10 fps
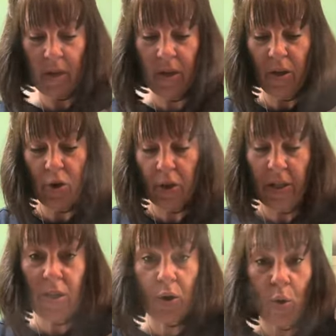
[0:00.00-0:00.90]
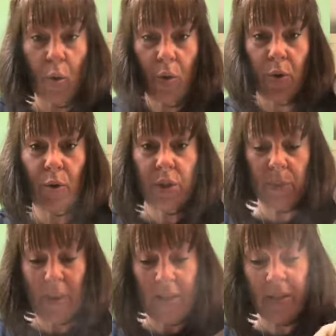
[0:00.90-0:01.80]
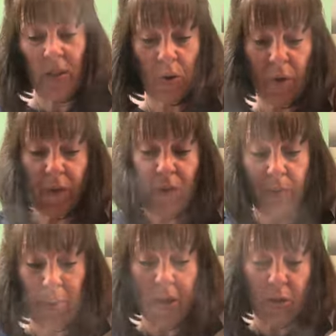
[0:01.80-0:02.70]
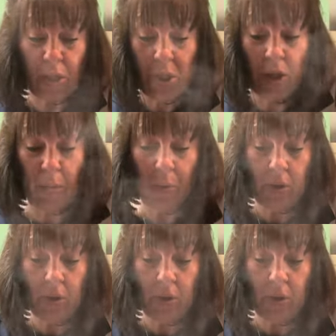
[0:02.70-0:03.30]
You just need to cook those spices off for a minute or two.